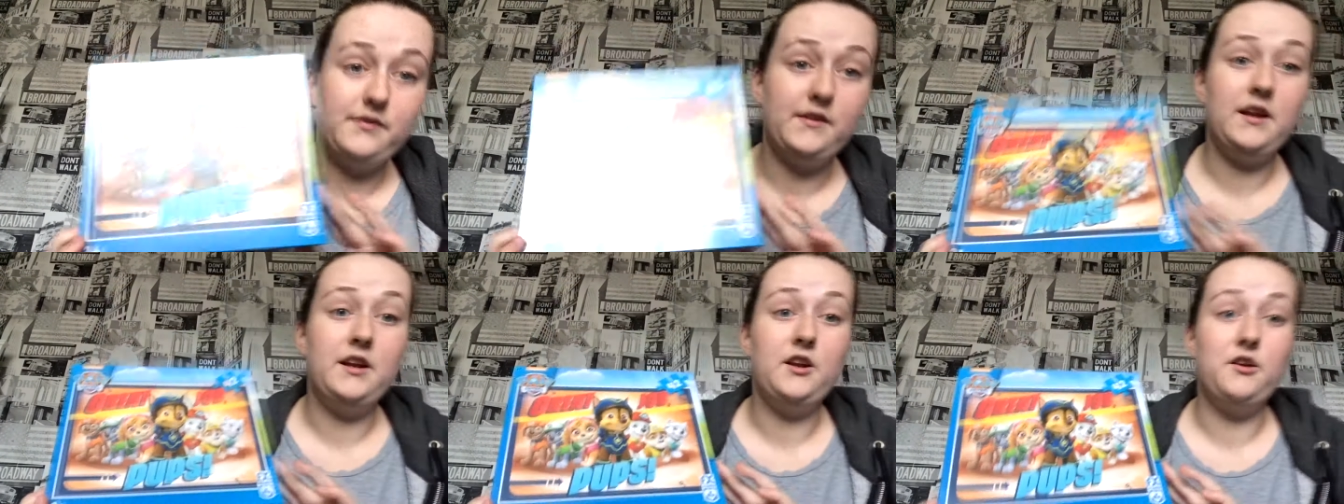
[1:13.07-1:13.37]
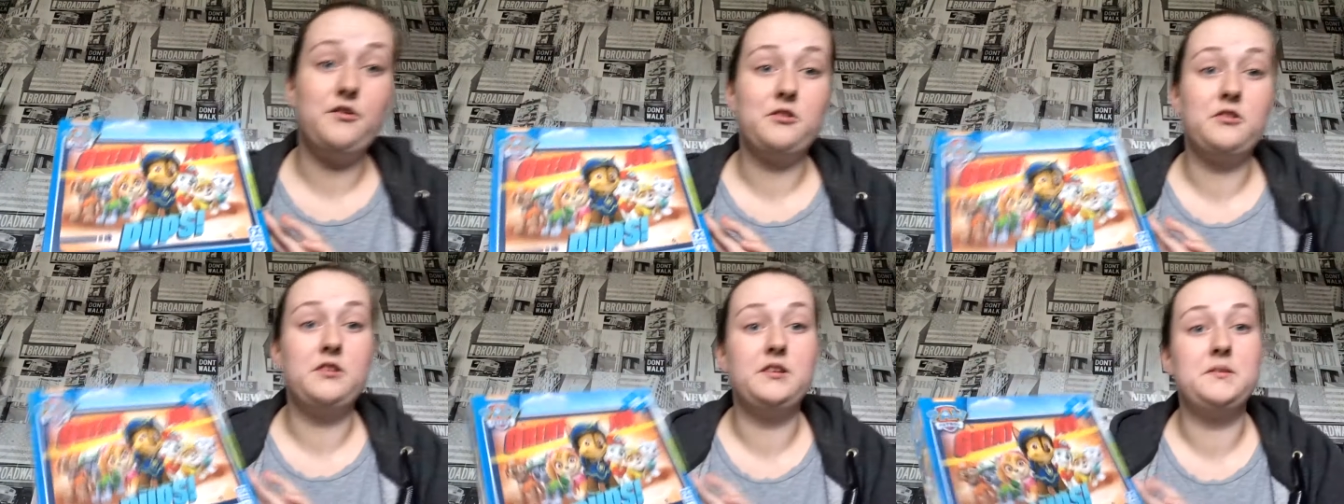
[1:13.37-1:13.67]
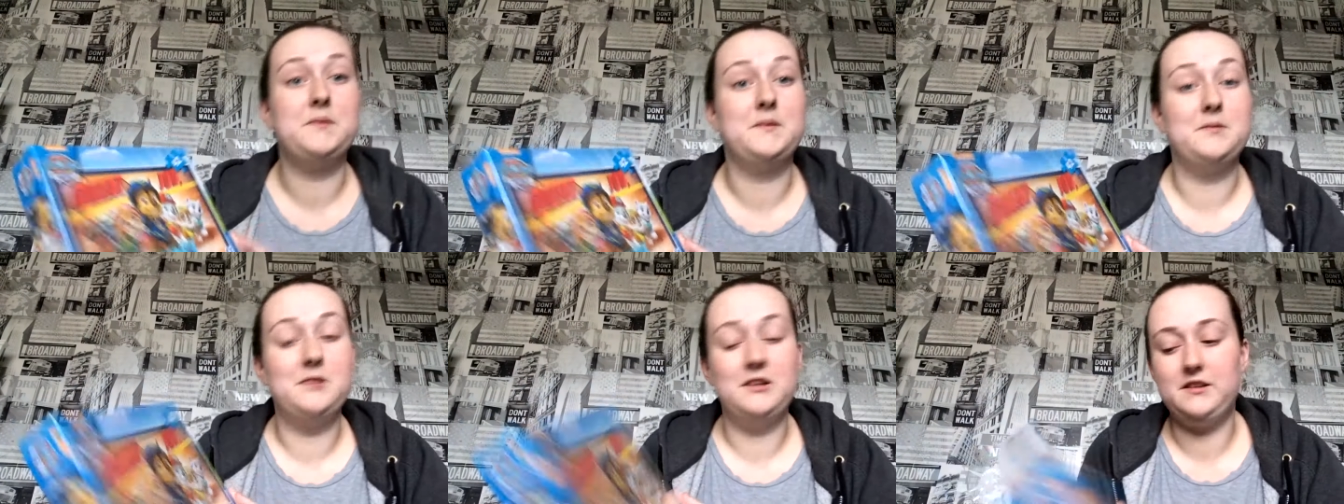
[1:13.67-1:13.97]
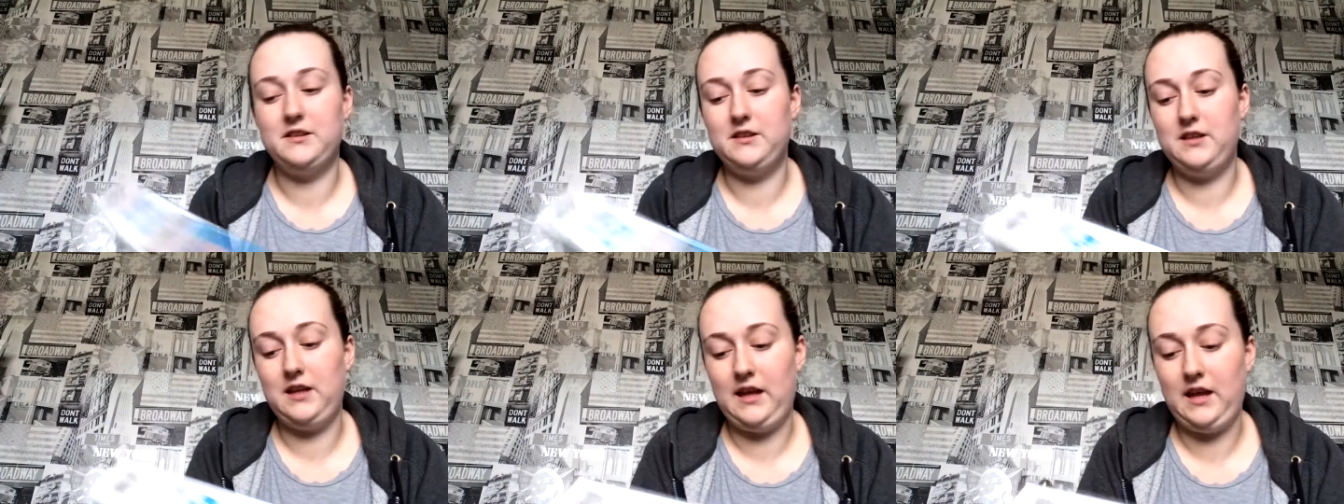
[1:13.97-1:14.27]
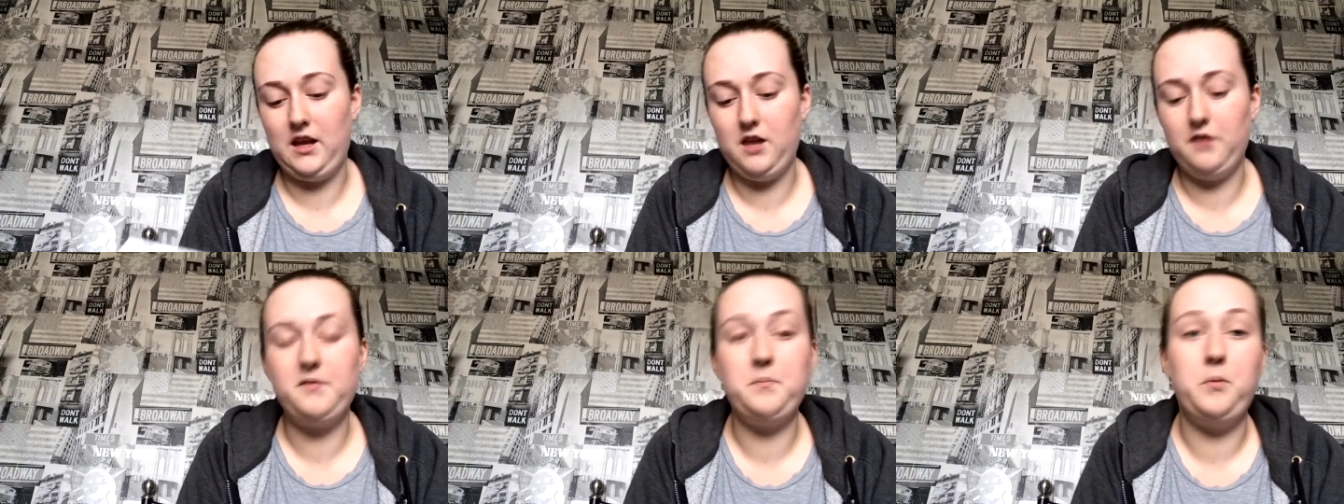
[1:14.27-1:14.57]
another Christmas present. He
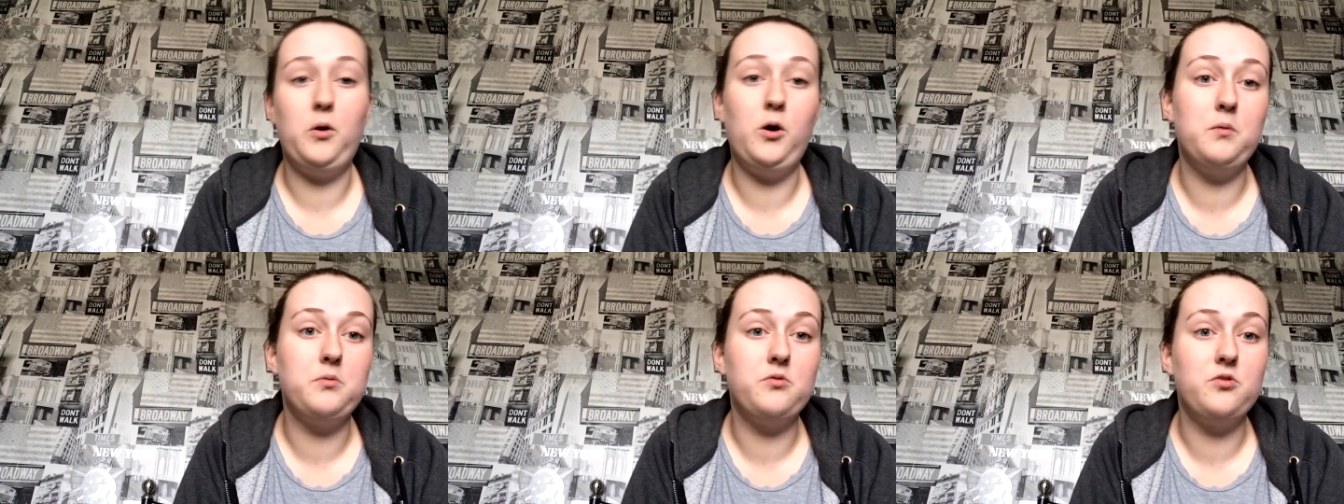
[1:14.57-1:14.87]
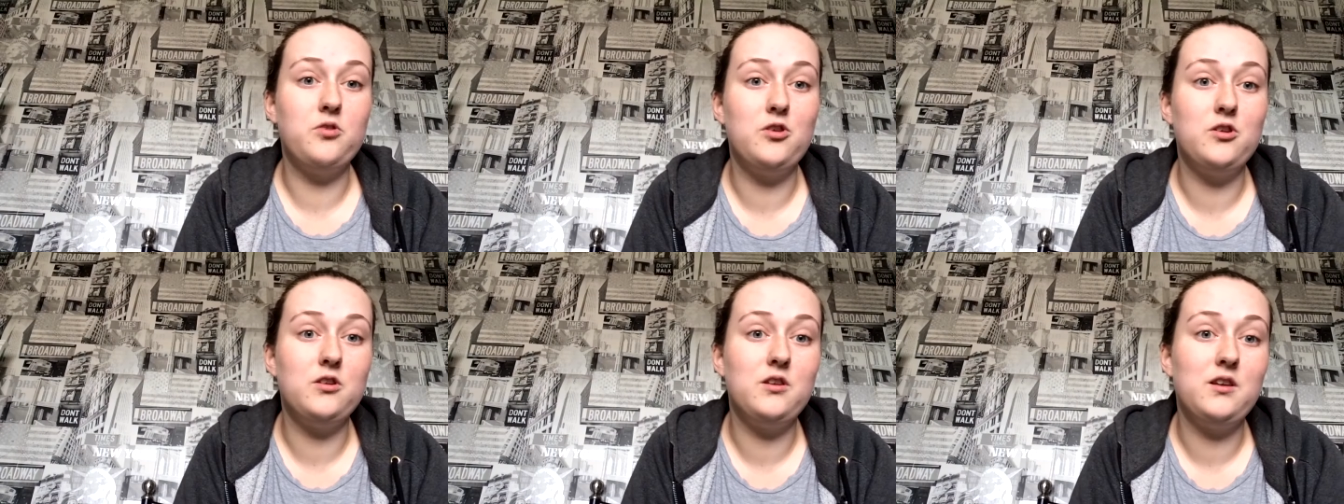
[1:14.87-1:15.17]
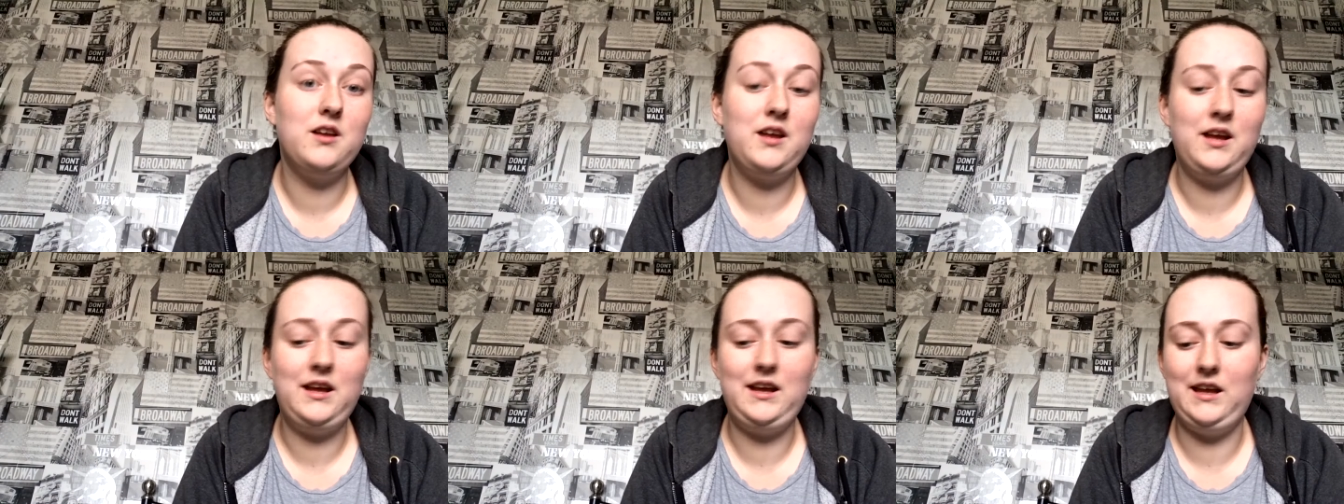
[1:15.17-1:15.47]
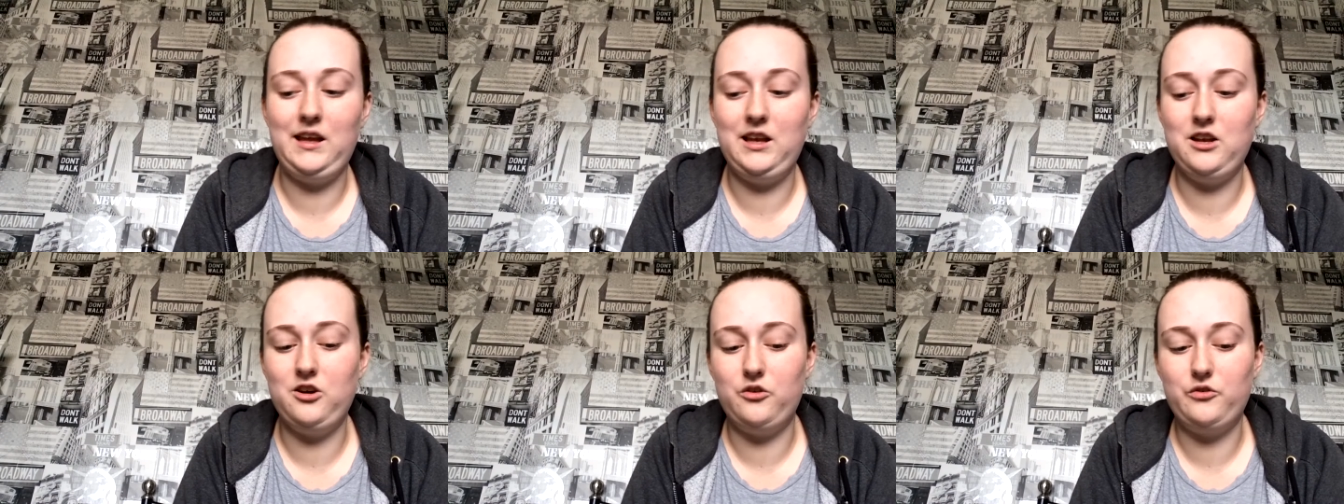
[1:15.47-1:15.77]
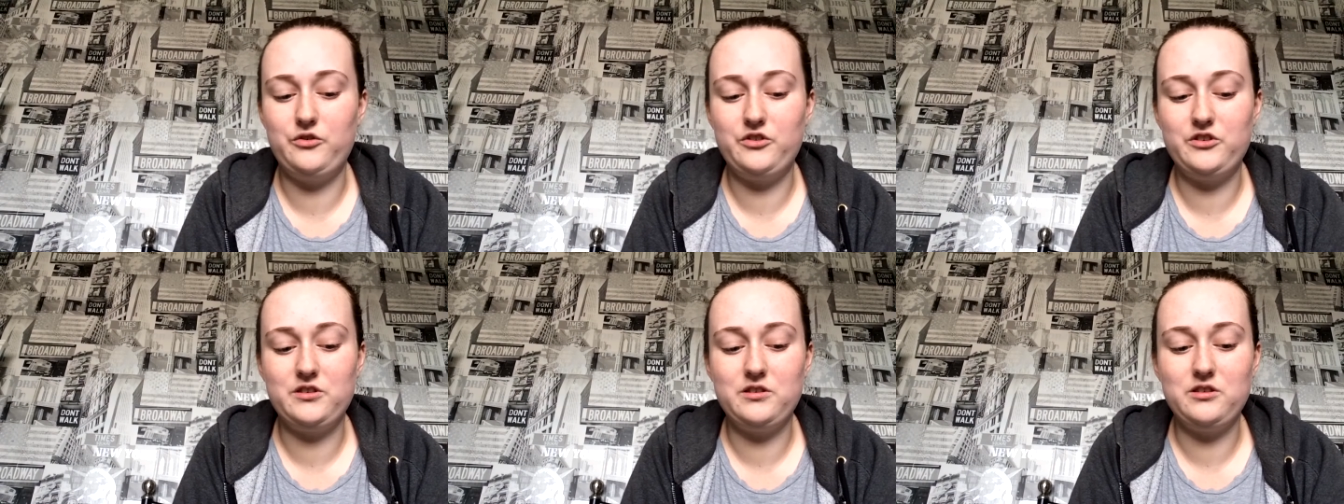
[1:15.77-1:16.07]
loves Paw Patrol, he
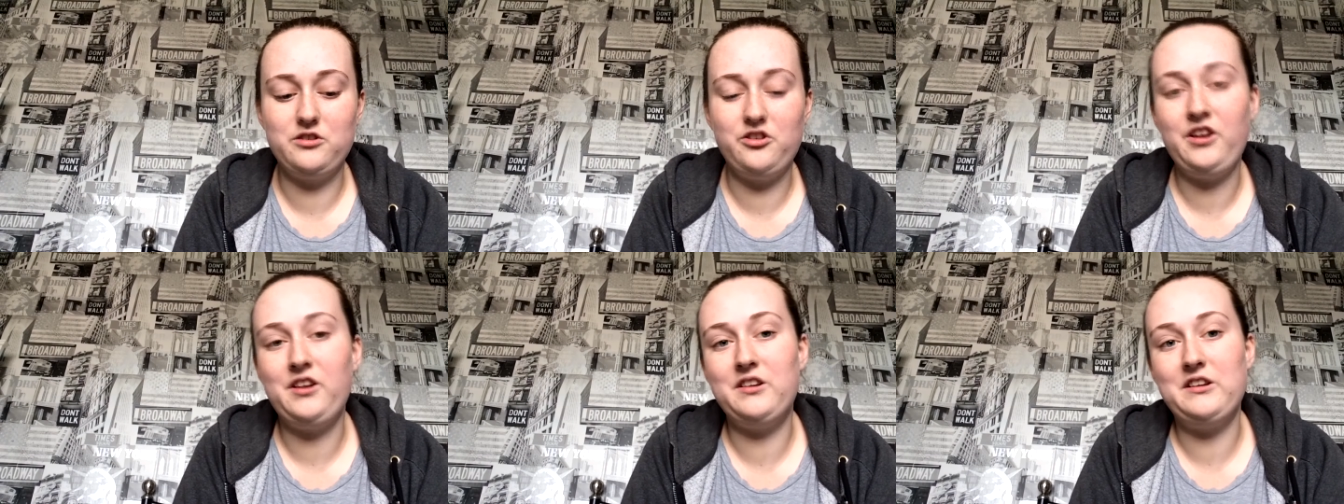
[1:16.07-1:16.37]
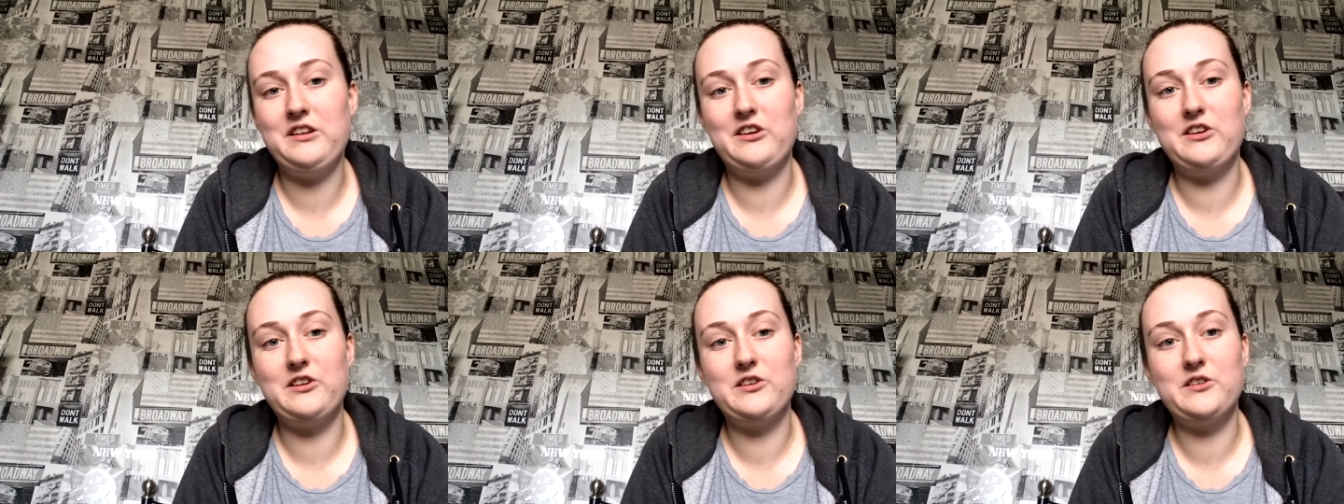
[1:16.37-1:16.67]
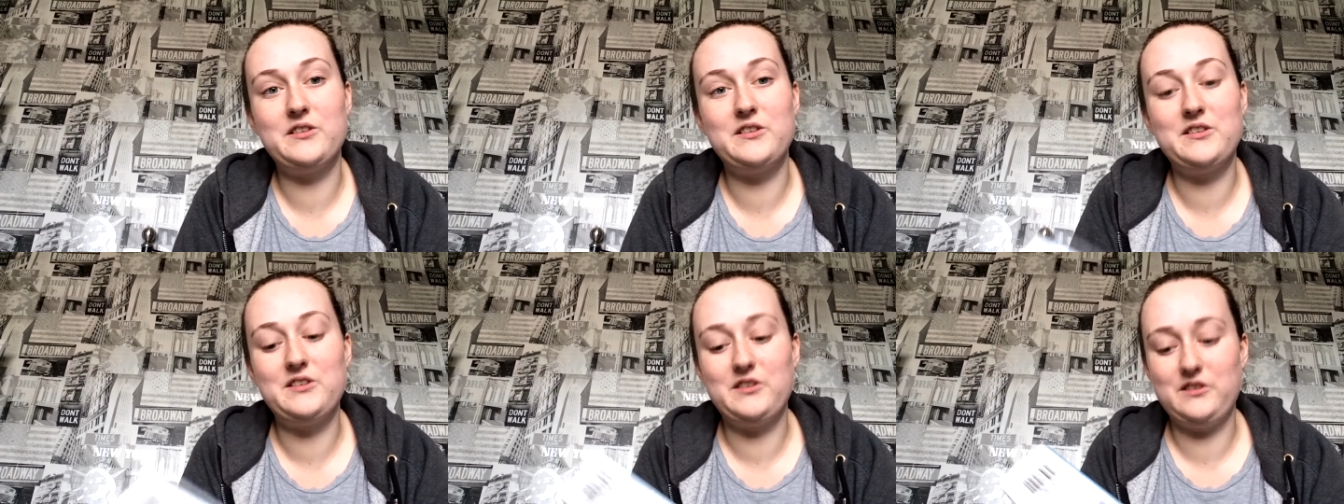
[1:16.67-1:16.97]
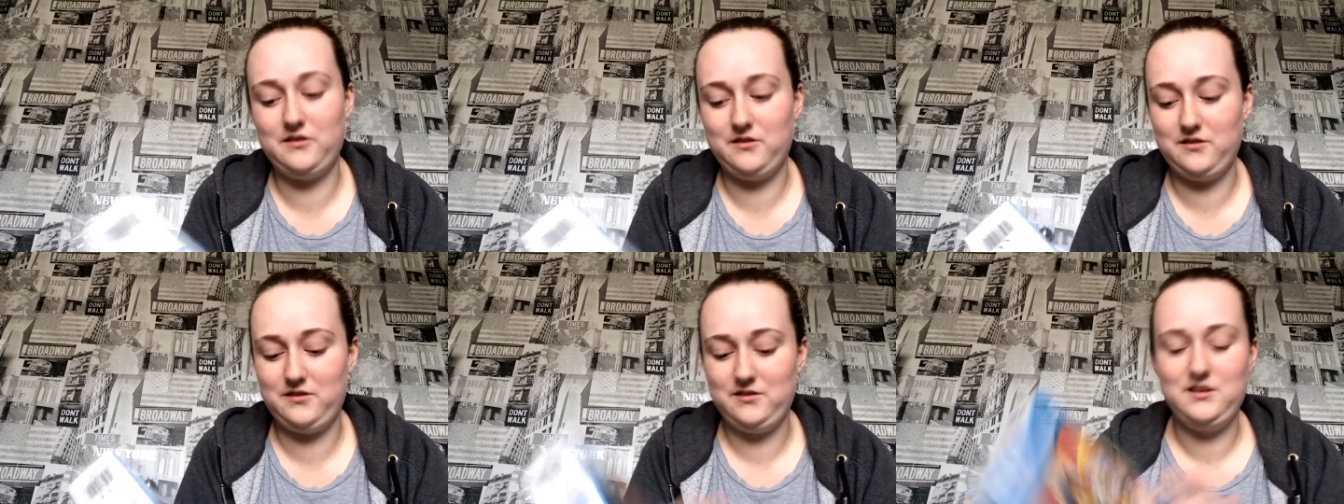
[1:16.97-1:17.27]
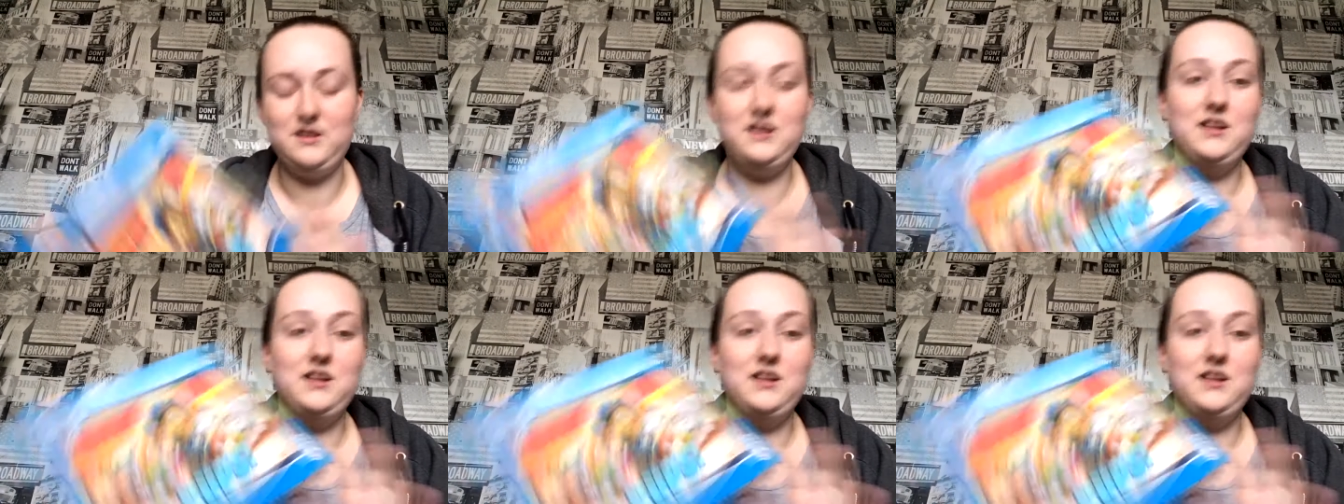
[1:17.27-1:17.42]
loves jigsaws, so